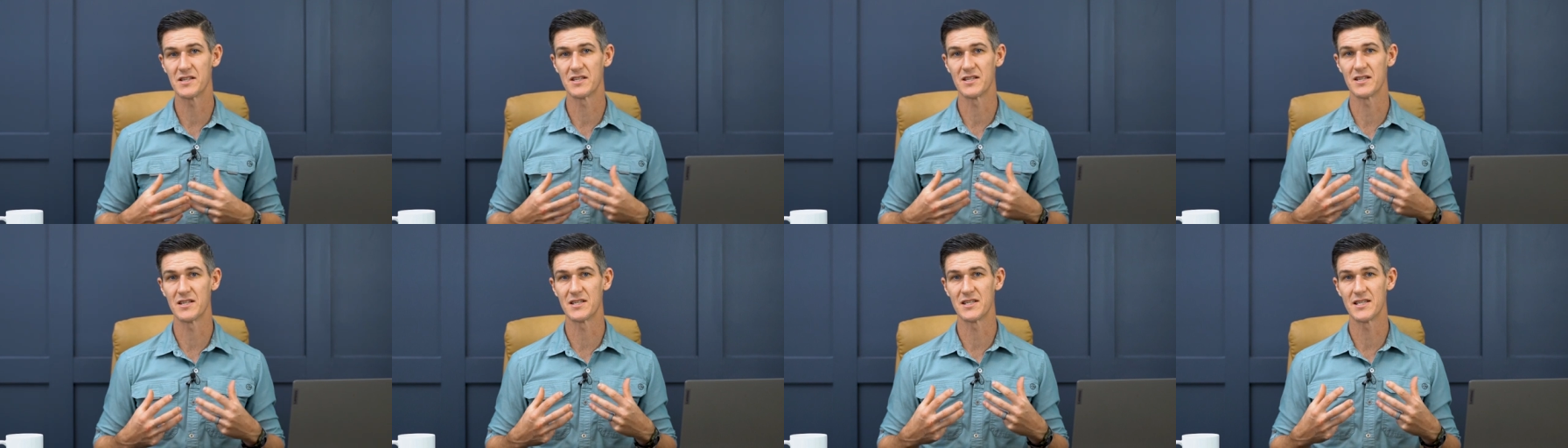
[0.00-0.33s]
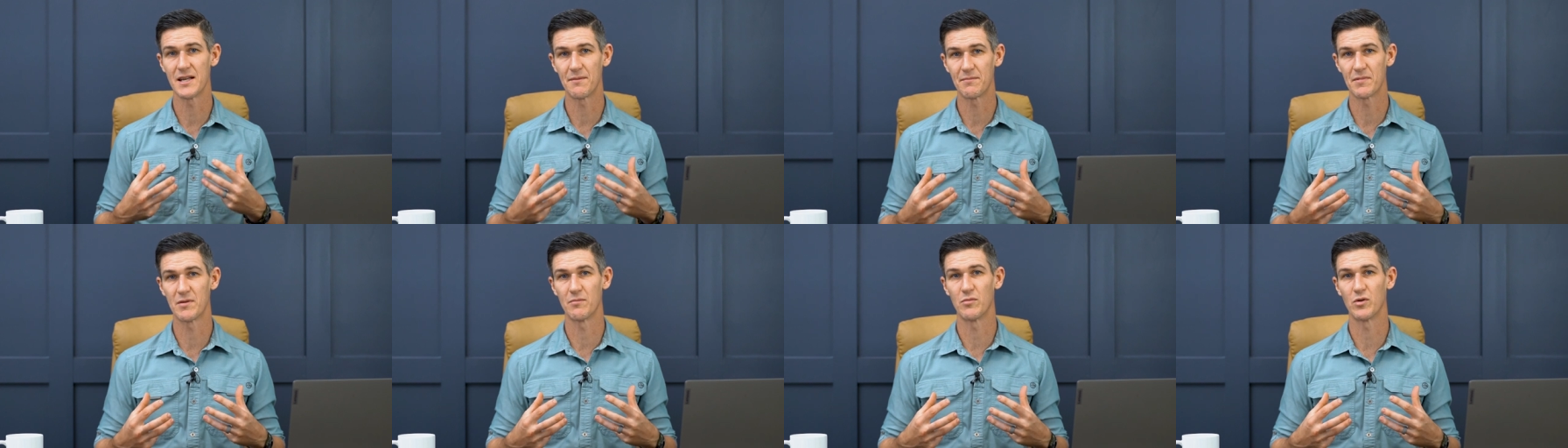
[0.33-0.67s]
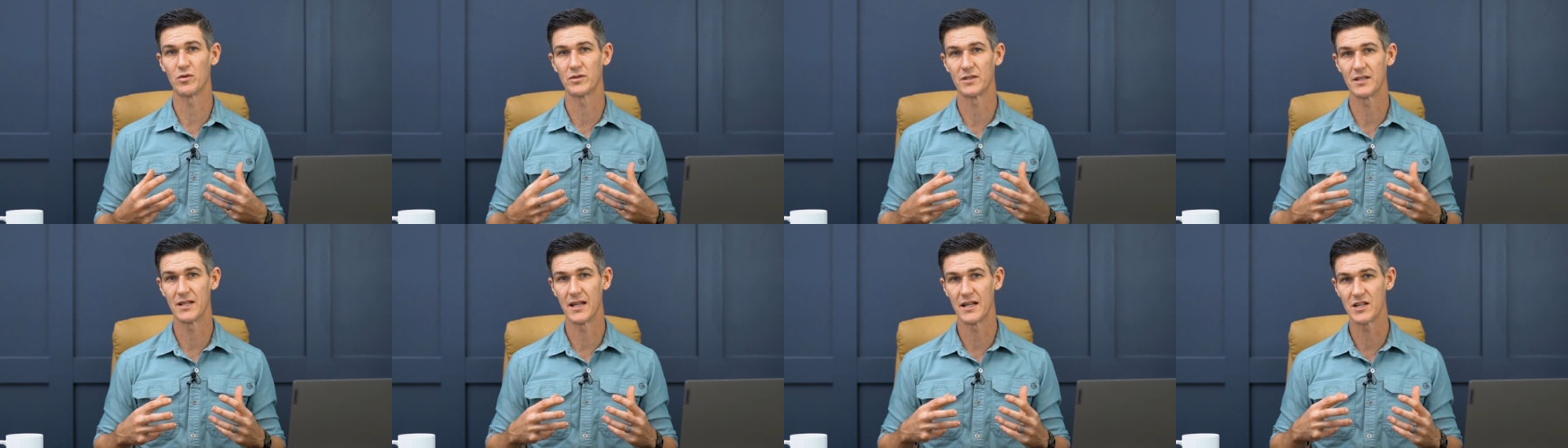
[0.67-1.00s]

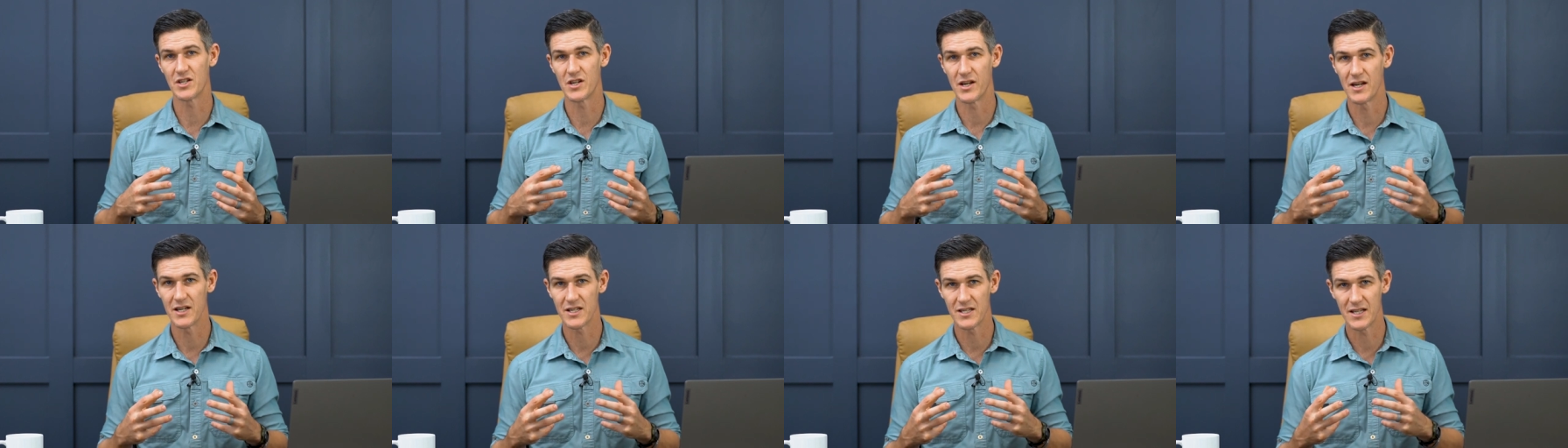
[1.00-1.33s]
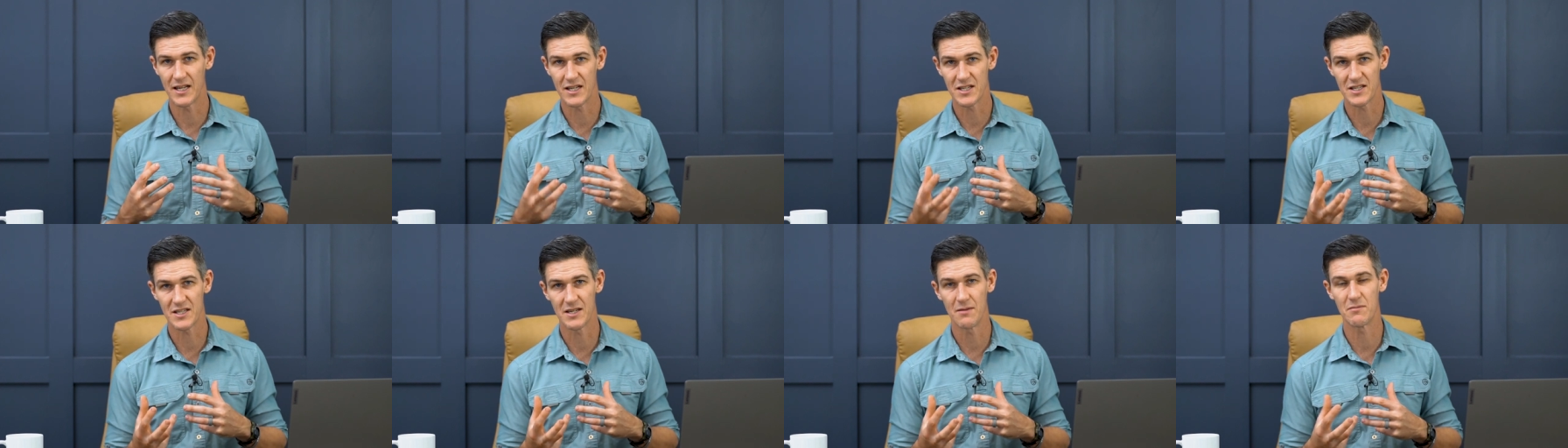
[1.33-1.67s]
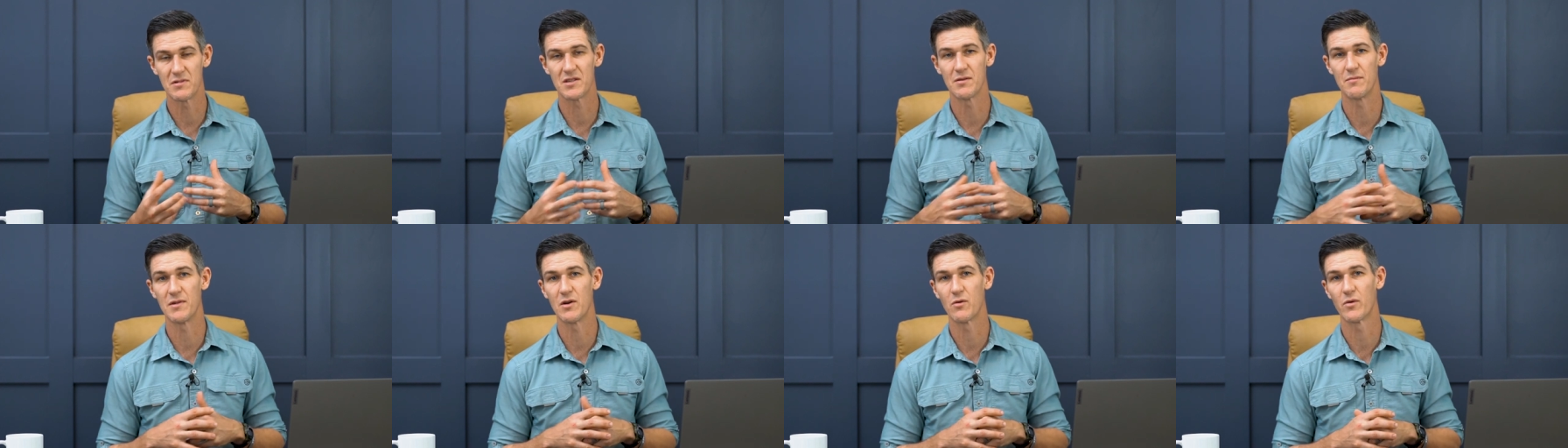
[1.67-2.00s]
susceptible to that change, and that
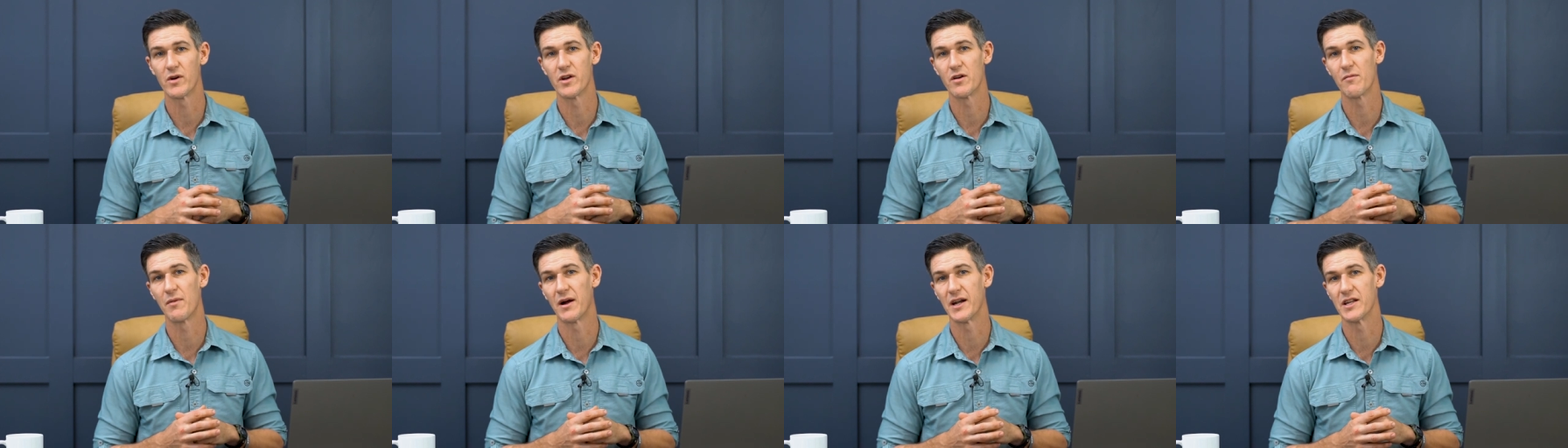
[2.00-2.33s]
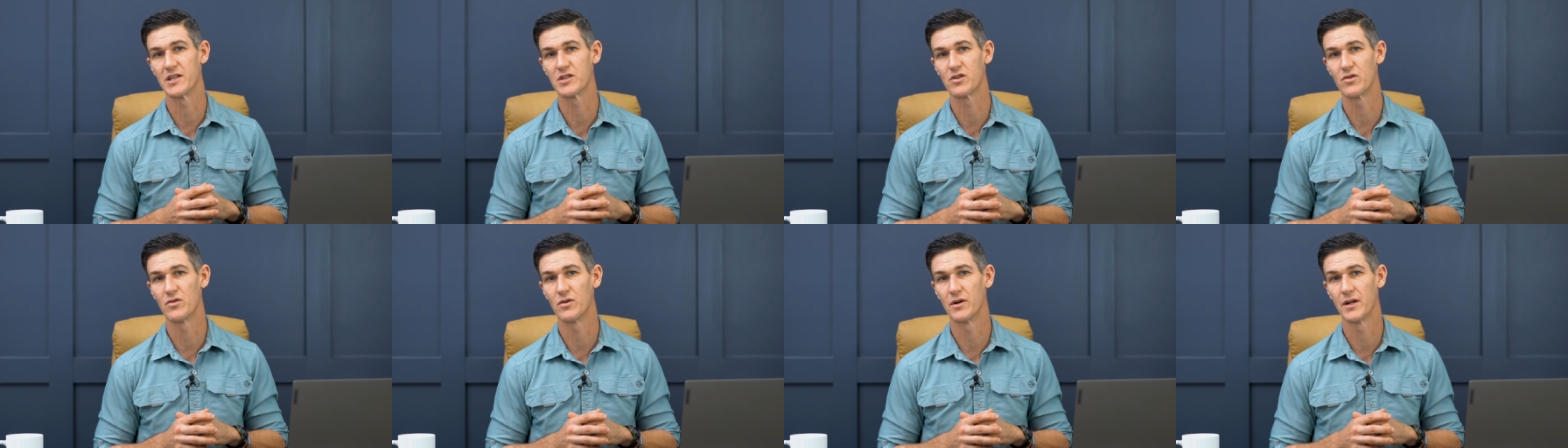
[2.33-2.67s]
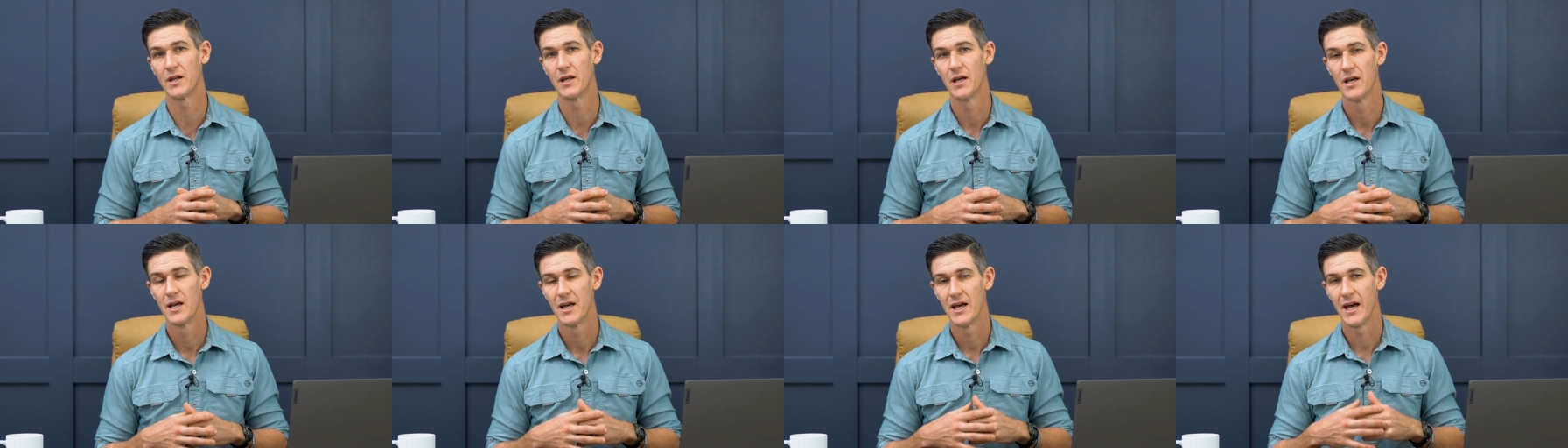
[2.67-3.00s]
seems to be where your body's going,